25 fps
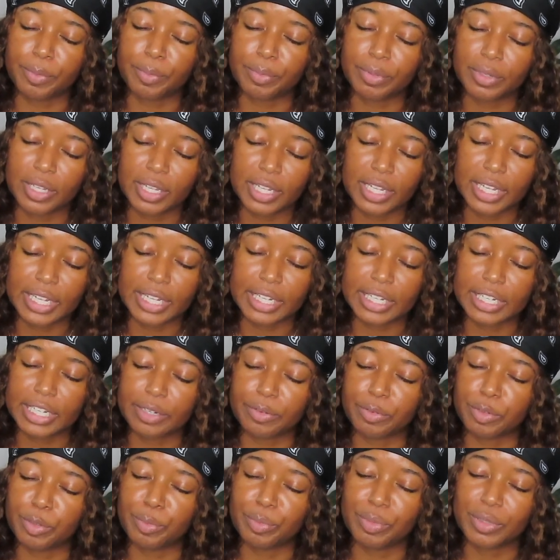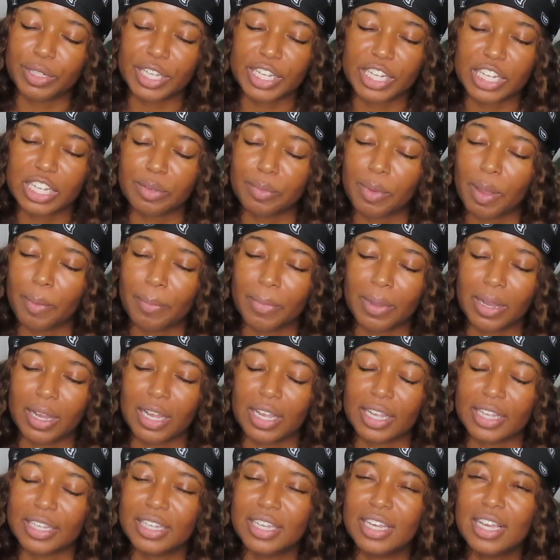replaying and replaying in my
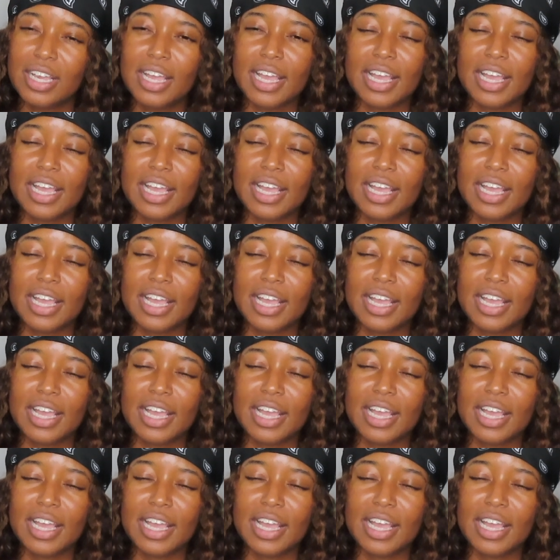mind.